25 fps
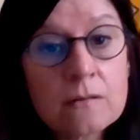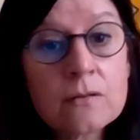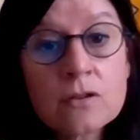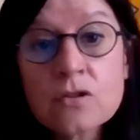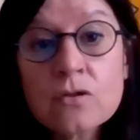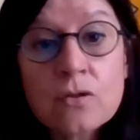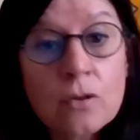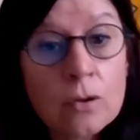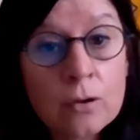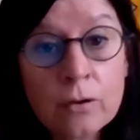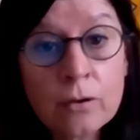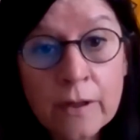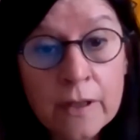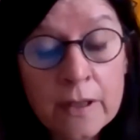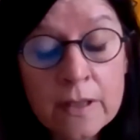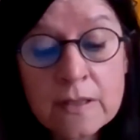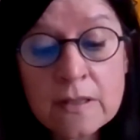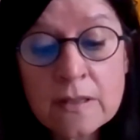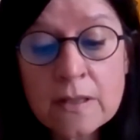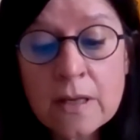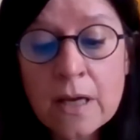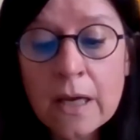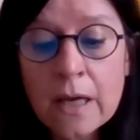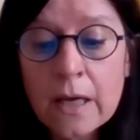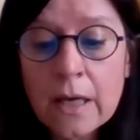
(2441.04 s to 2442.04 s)

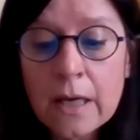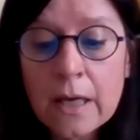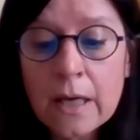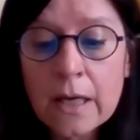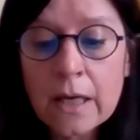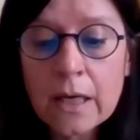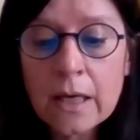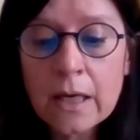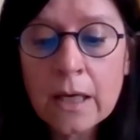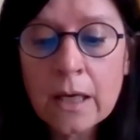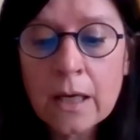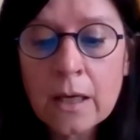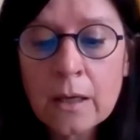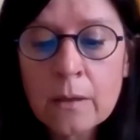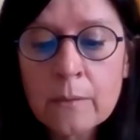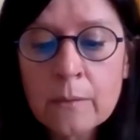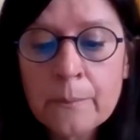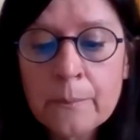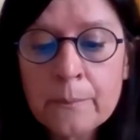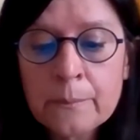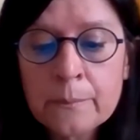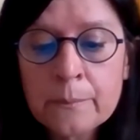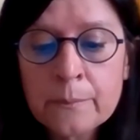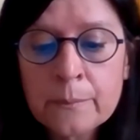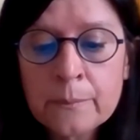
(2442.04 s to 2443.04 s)
stories
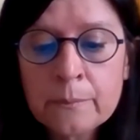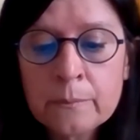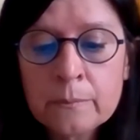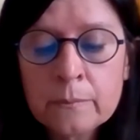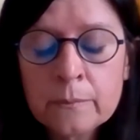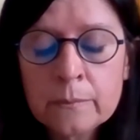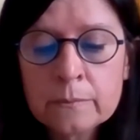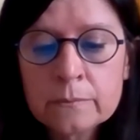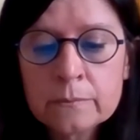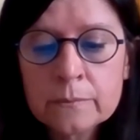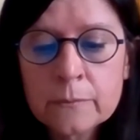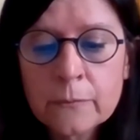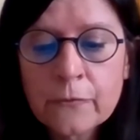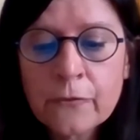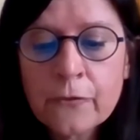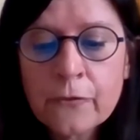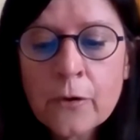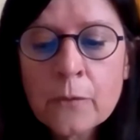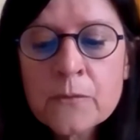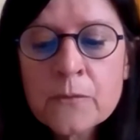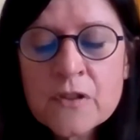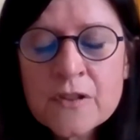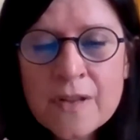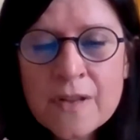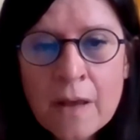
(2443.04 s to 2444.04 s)

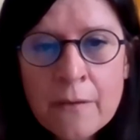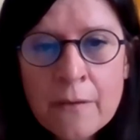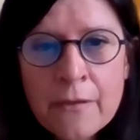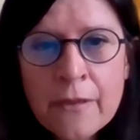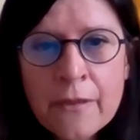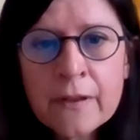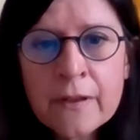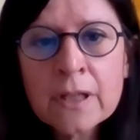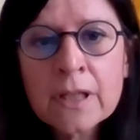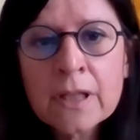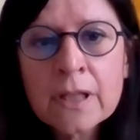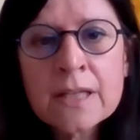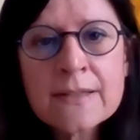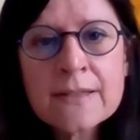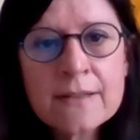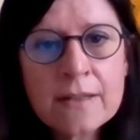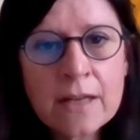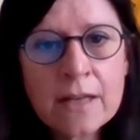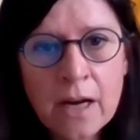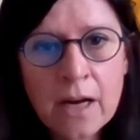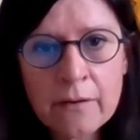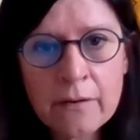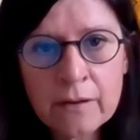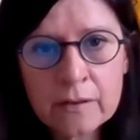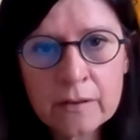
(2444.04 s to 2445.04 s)
from something his
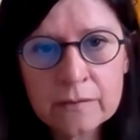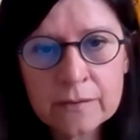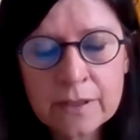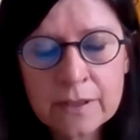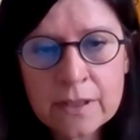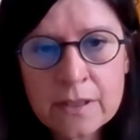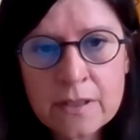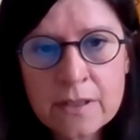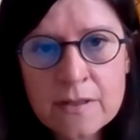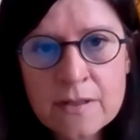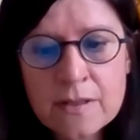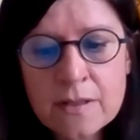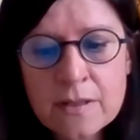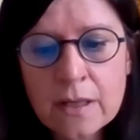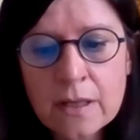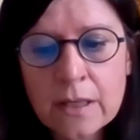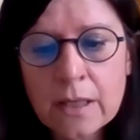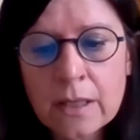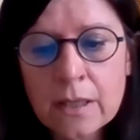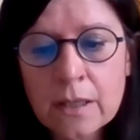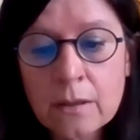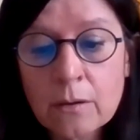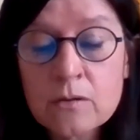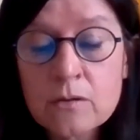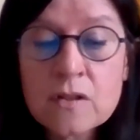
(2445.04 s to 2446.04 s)
characters,
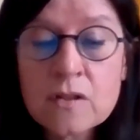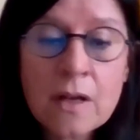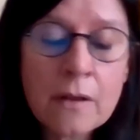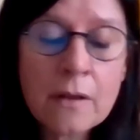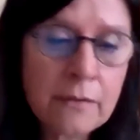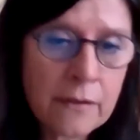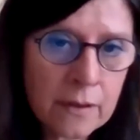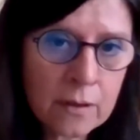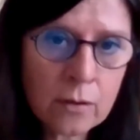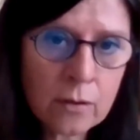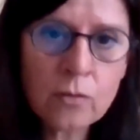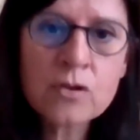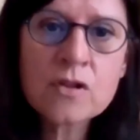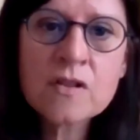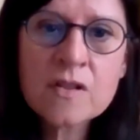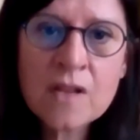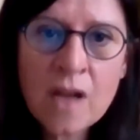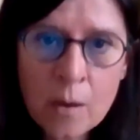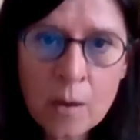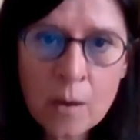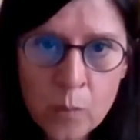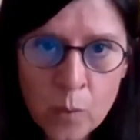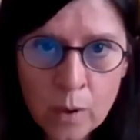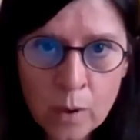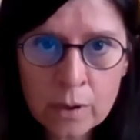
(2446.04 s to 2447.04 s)
something or
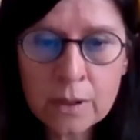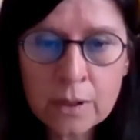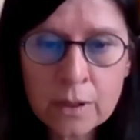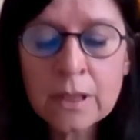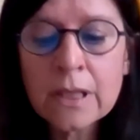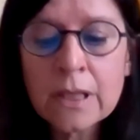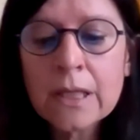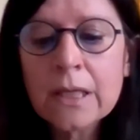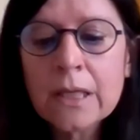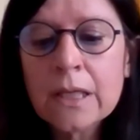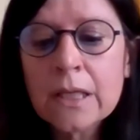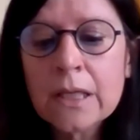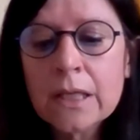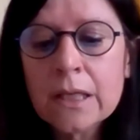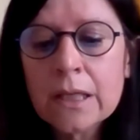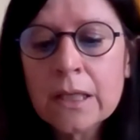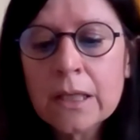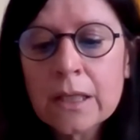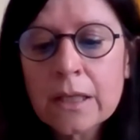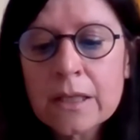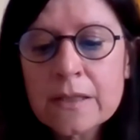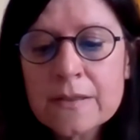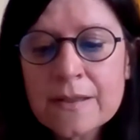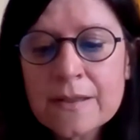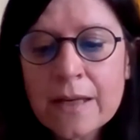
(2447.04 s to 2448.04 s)
someone
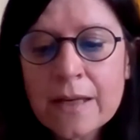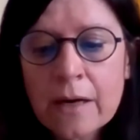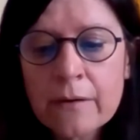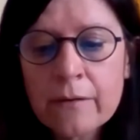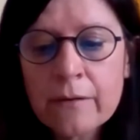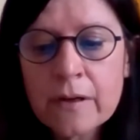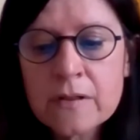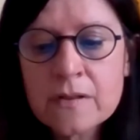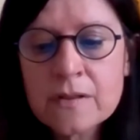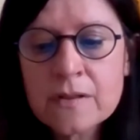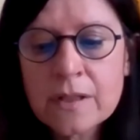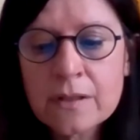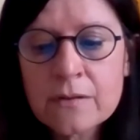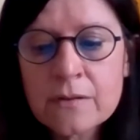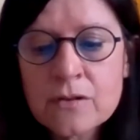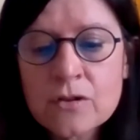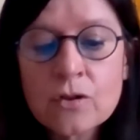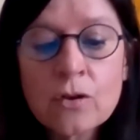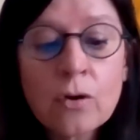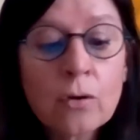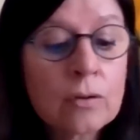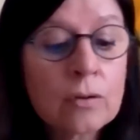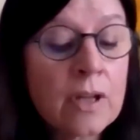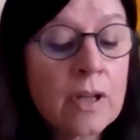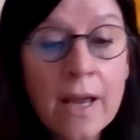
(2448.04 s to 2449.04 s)
his characters
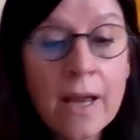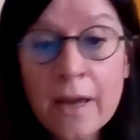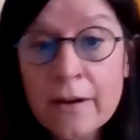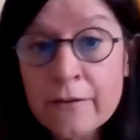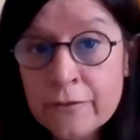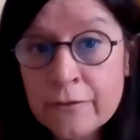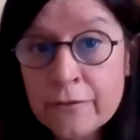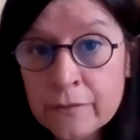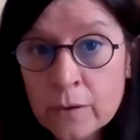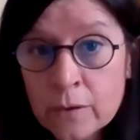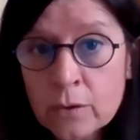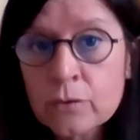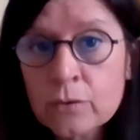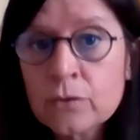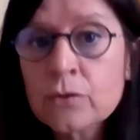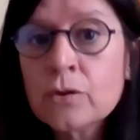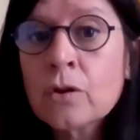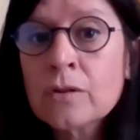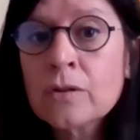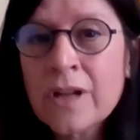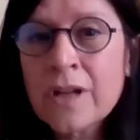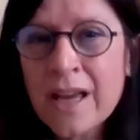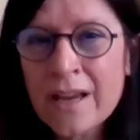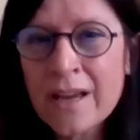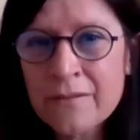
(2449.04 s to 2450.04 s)
don't have or
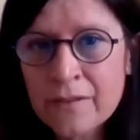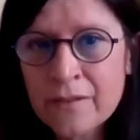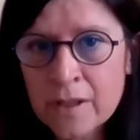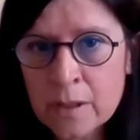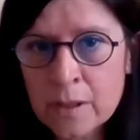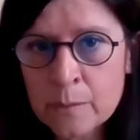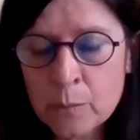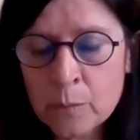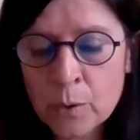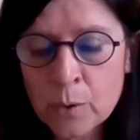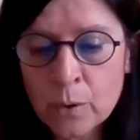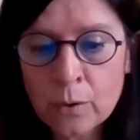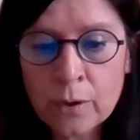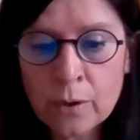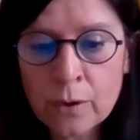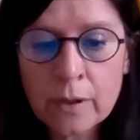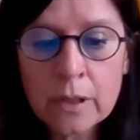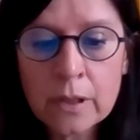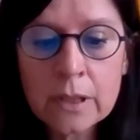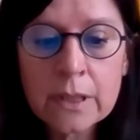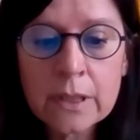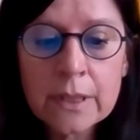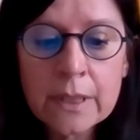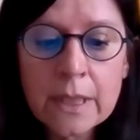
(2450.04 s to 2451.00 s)
don't have anymore.